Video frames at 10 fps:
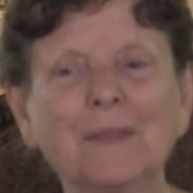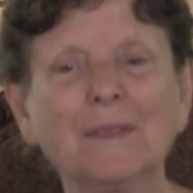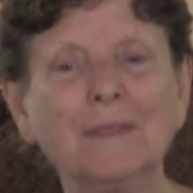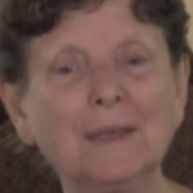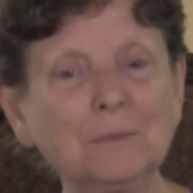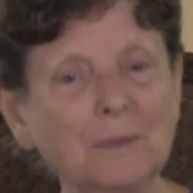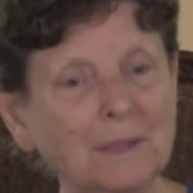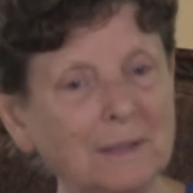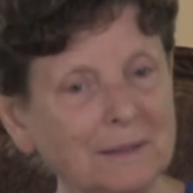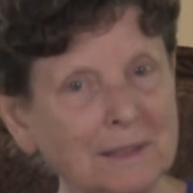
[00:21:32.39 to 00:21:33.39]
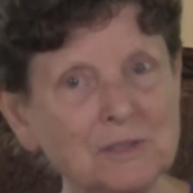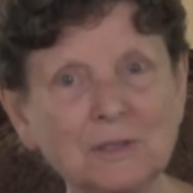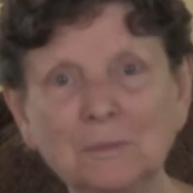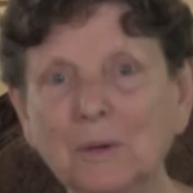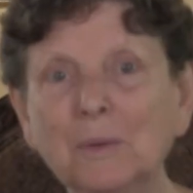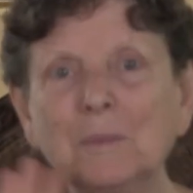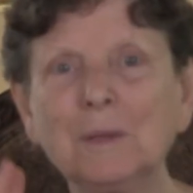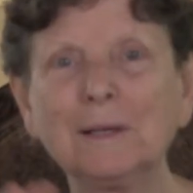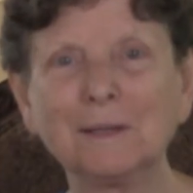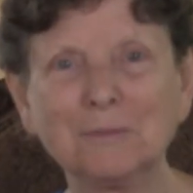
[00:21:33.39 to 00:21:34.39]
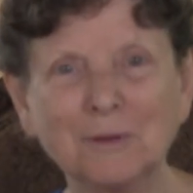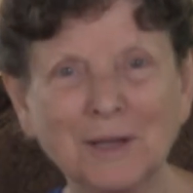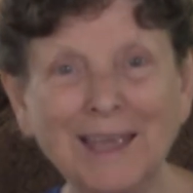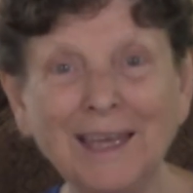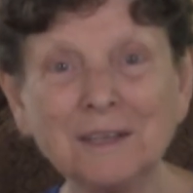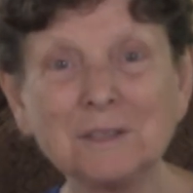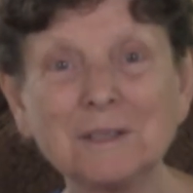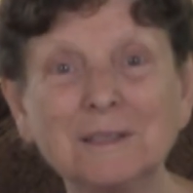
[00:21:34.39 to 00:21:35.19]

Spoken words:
Then we listen, but we immediately forget.